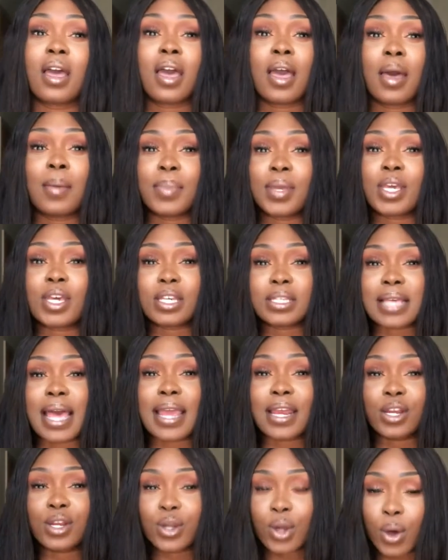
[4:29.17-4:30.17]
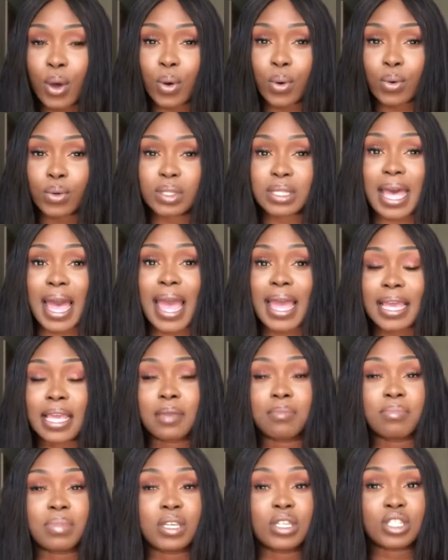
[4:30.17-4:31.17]
Because I know that I
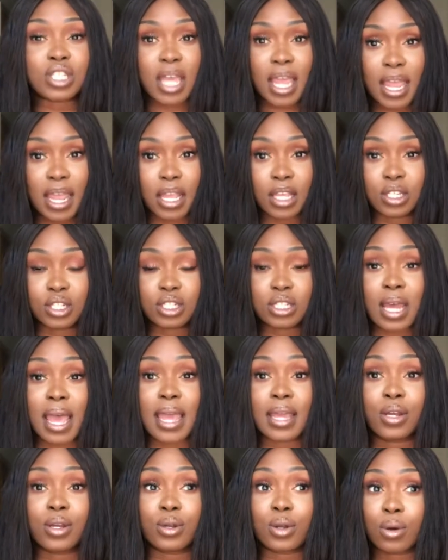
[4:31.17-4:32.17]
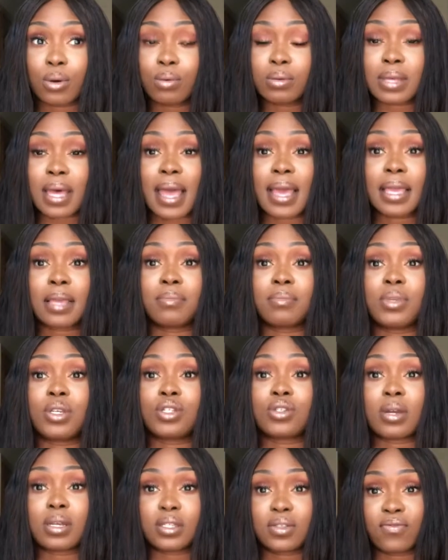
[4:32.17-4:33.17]
can be changed. I know that I can be
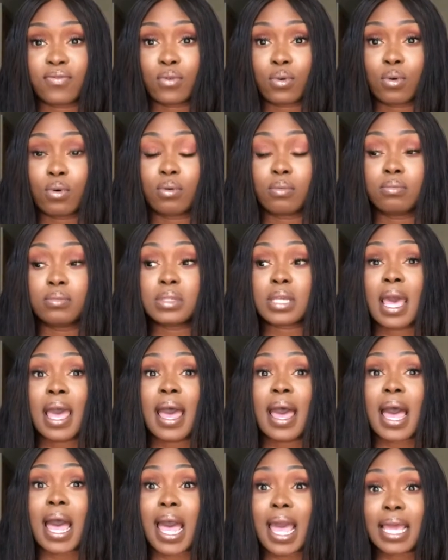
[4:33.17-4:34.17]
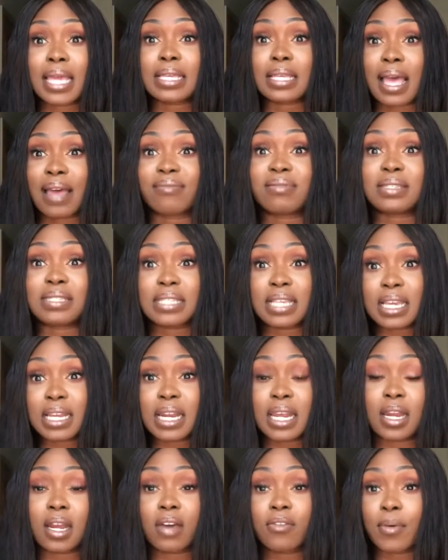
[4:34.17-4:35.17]
transformed. I've seen
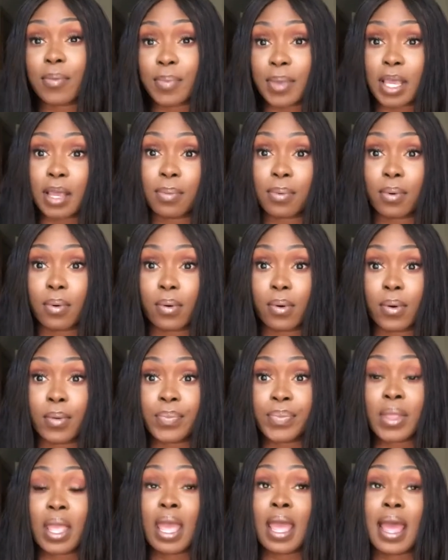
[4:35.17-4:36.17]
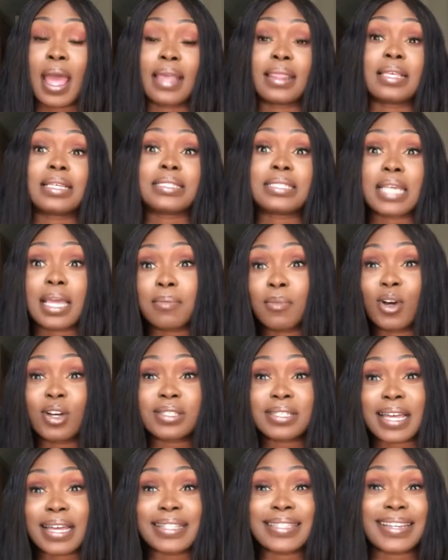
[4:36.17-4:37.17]
it in other people, and the same
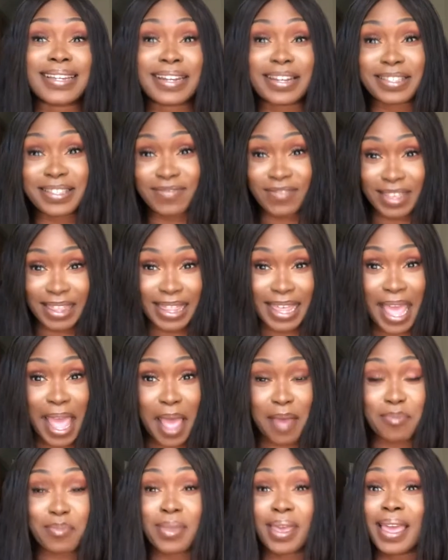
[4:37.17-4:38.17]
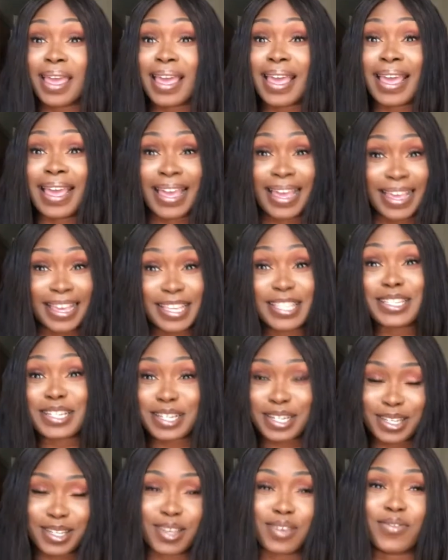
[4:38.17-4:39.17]
God that done it for them, he's
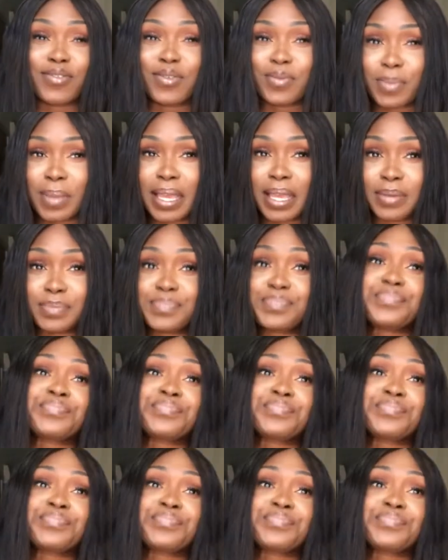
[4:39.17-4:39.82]
gonna do it for me.